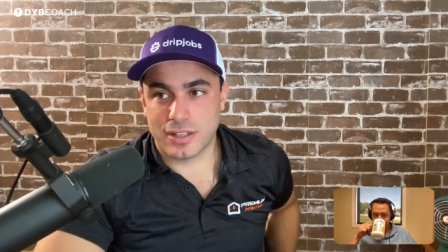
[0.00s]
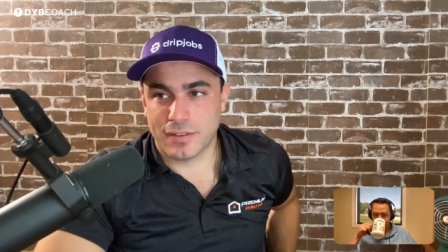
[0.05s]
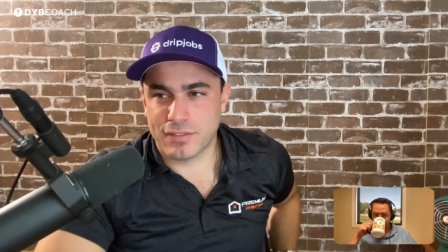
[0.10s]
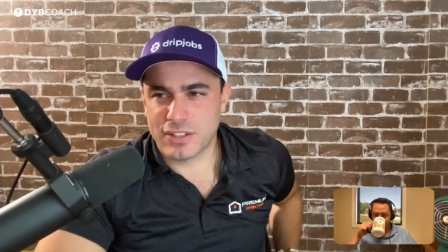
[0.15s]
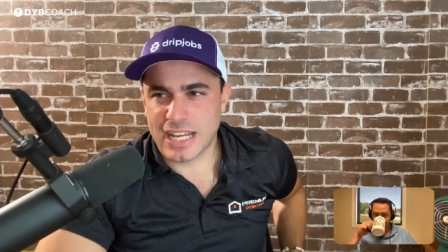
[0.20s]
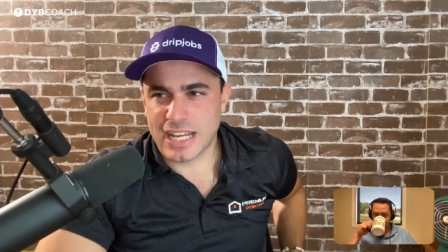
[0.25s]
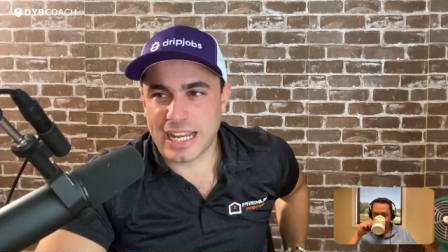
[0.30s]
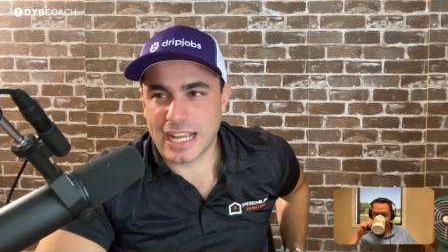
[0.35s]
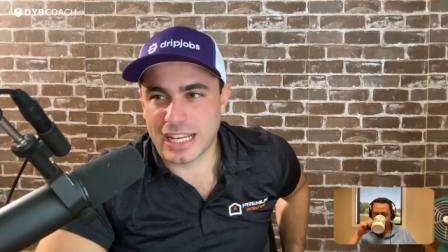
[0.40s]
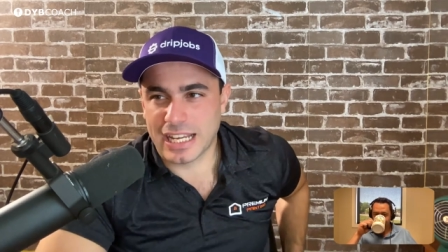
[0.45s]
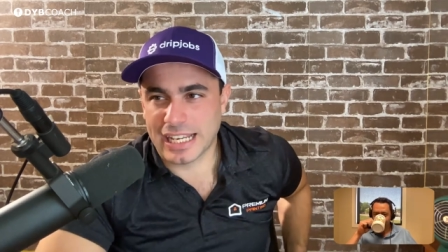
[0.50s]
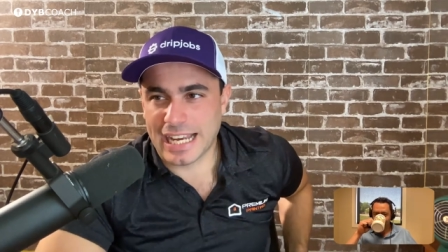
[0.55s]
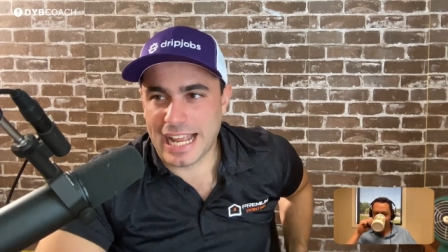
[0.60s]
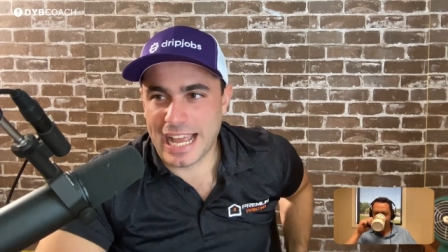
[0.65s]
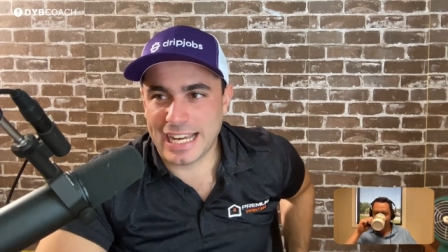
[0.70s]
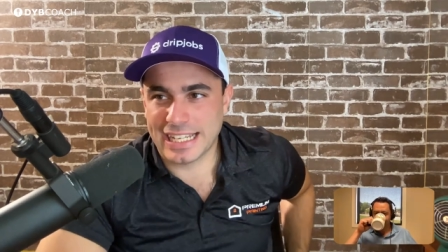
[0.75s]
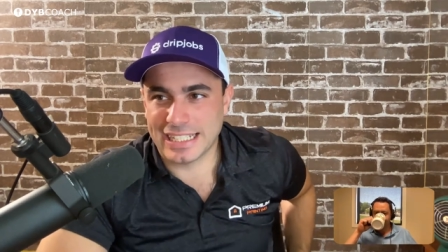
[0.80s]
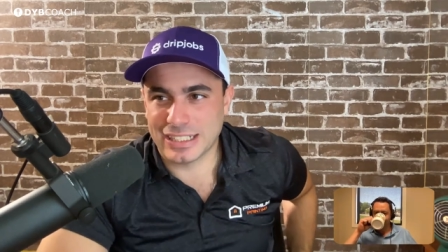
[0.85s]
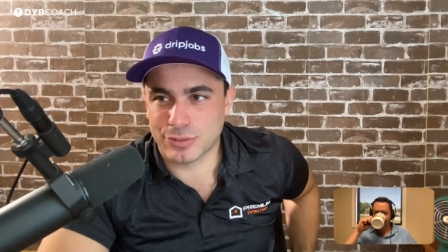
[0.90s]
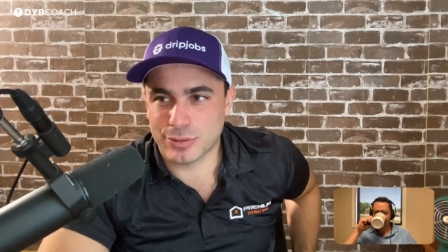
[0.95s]
you ever take out an
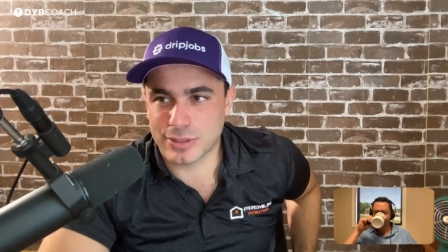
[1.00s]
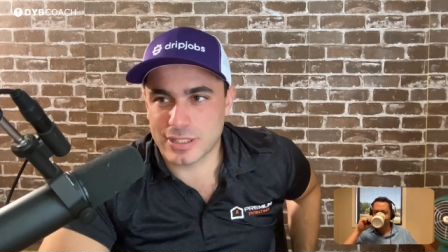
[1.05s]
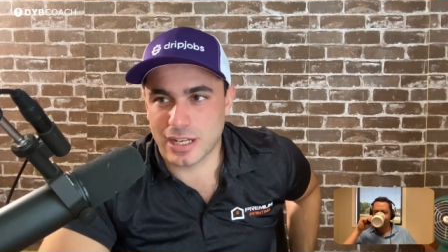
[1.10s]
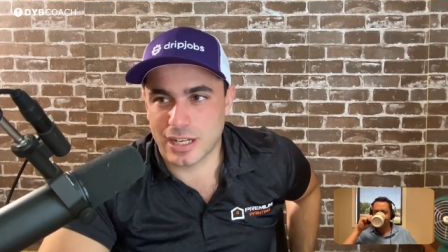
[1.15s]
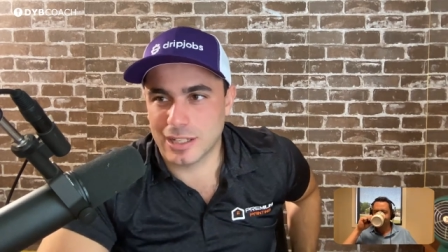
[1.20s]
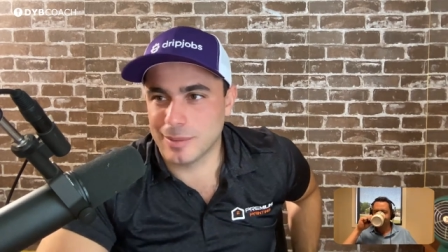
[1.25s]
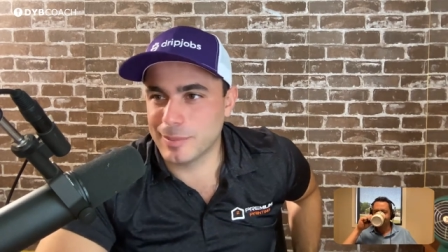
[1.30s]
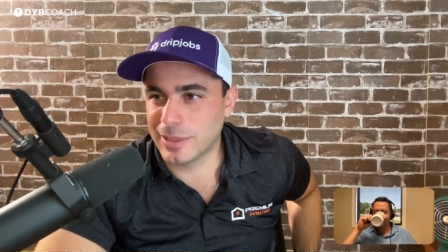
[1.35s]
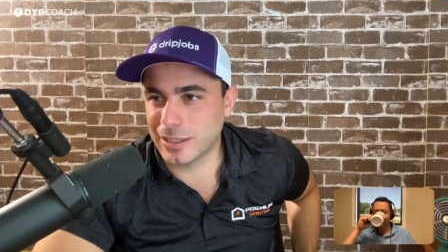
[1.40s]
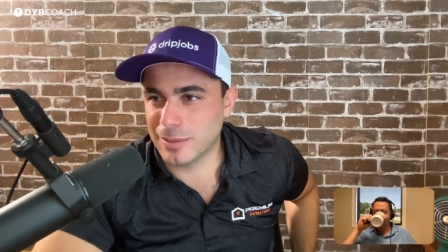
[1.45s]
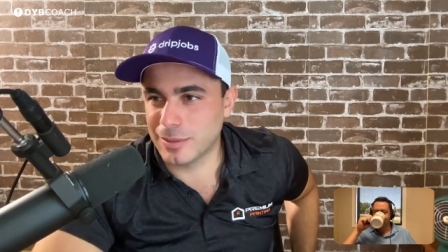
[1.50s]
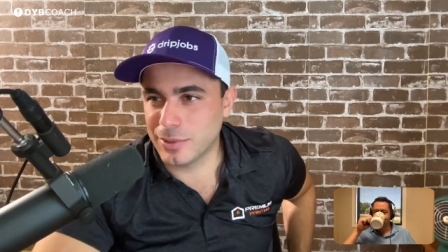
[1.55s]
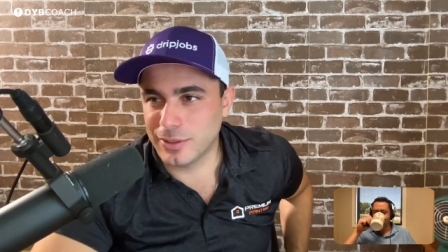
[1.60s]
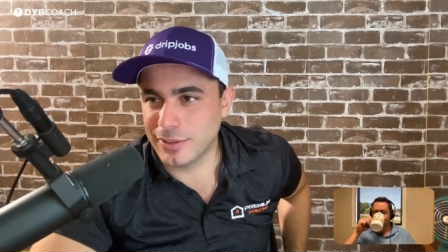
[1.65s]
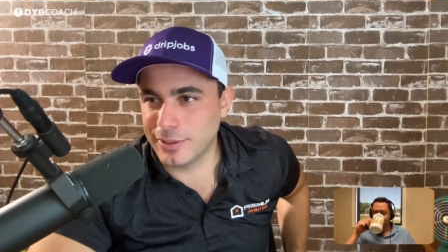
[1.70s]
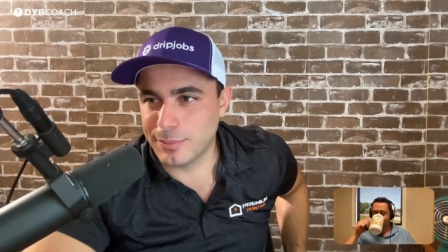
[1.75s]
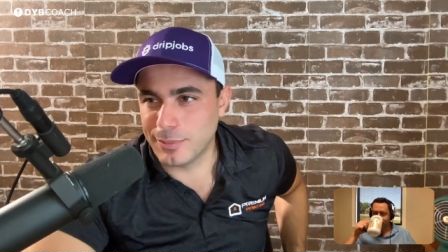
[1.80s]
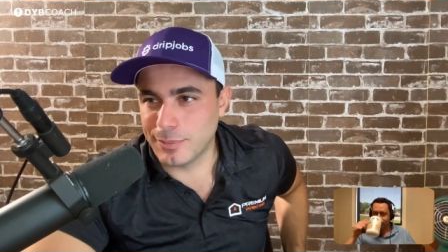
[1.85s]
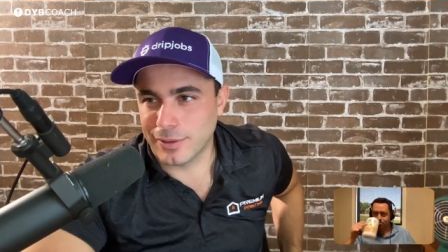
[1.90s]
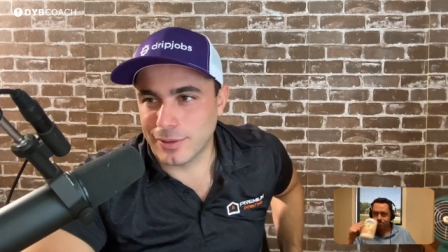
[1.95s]
ad in a retirement
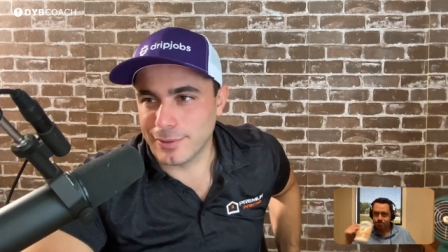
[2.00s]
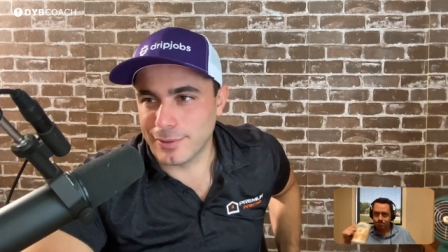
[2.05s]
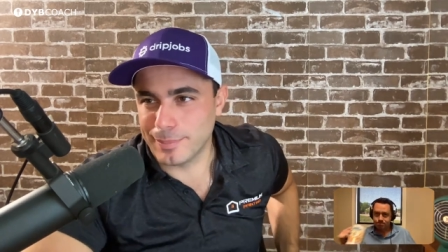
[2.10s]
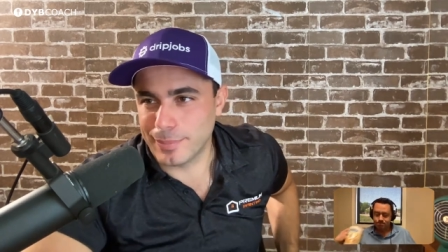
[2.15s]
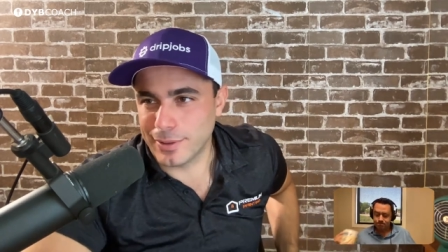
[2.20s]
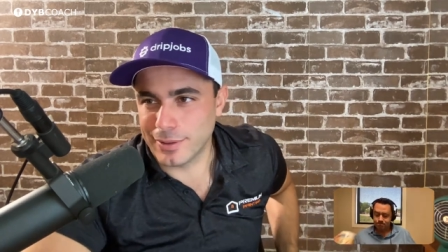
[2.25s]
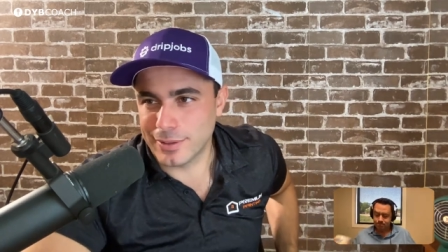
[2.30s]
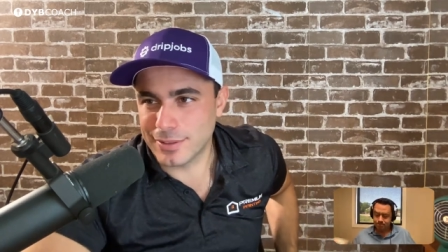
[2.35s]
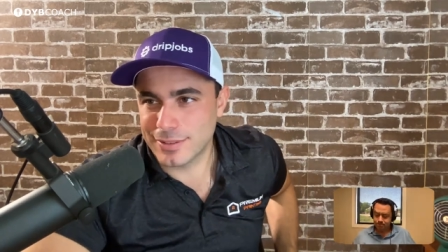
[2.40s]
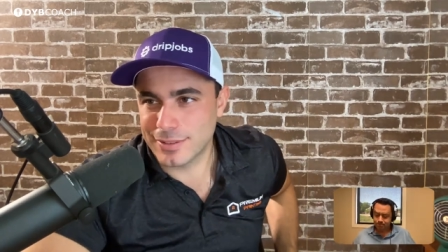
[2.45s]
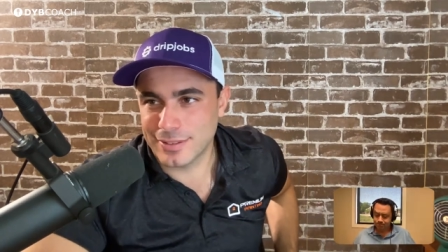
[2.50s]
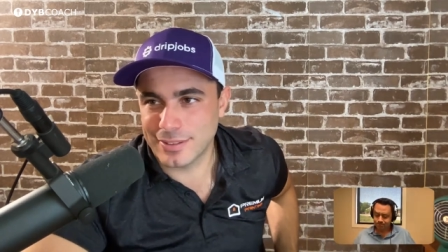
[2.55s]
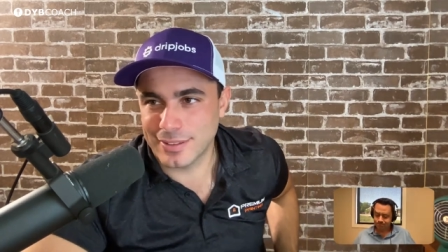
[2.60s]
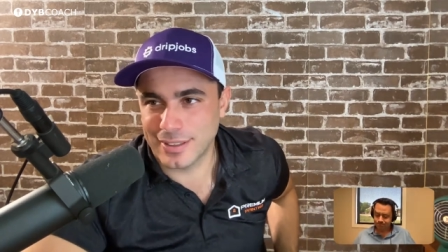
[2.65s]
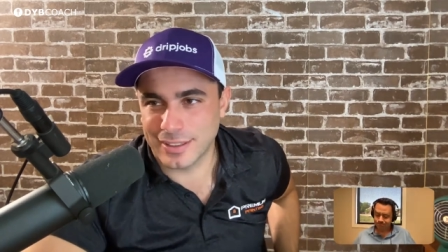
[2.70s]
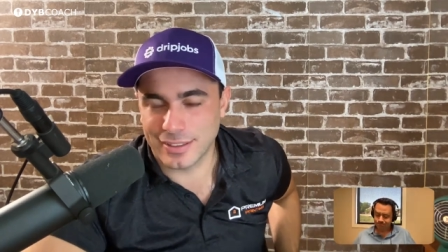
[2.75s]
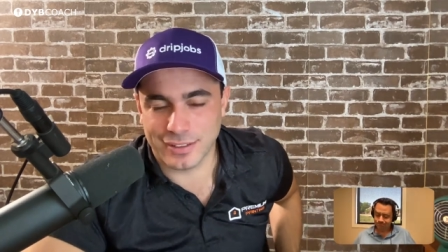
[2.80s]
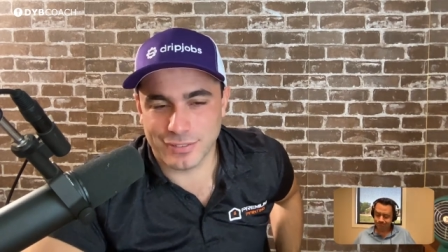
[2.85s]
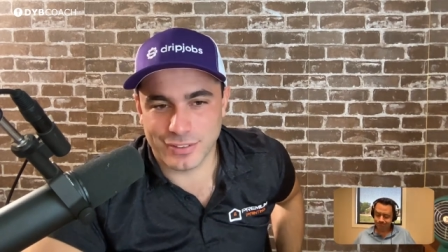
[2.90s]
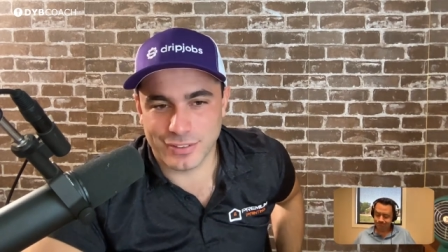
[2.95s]
community, one of their books?
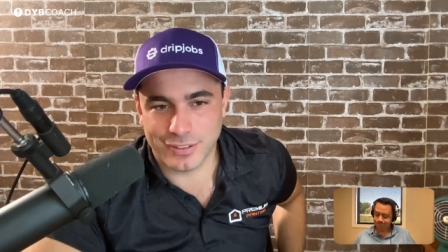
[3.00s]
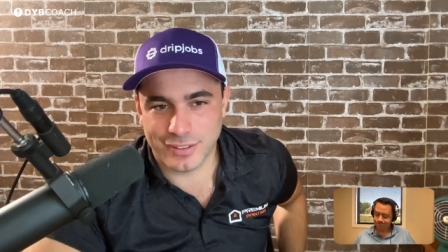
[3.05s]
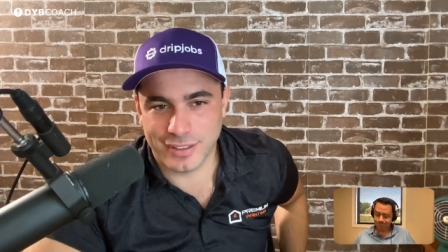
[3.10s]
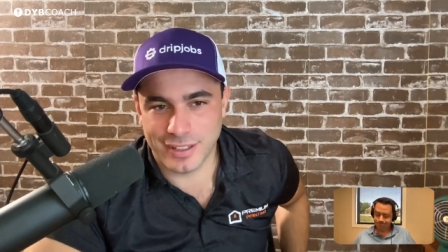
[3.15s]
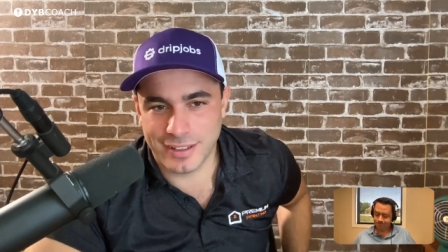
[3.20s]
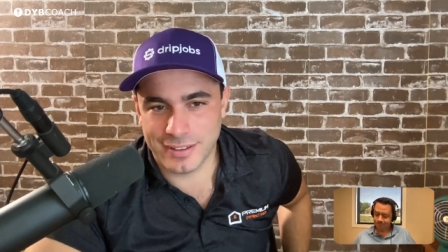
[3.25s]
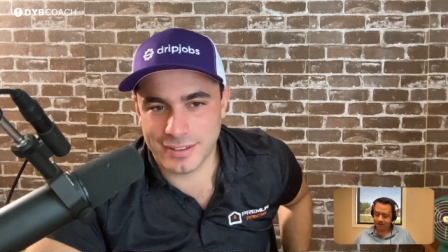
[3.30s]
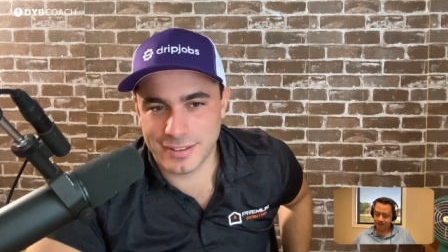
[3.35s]
Like, you ever do that?